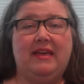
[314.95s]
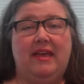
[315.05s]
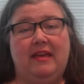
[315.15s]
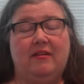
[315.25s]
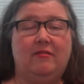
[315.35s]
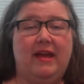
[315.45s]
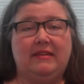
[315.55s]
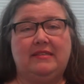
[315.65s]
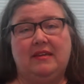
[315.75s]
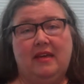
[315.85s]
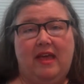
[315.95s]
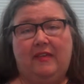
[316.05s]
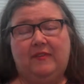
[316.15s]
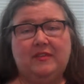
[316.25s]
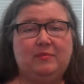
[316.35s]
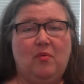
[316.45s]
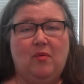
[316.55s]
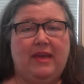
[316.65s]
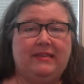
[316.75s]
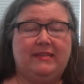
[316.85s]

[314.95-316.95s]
hey, correct at this point.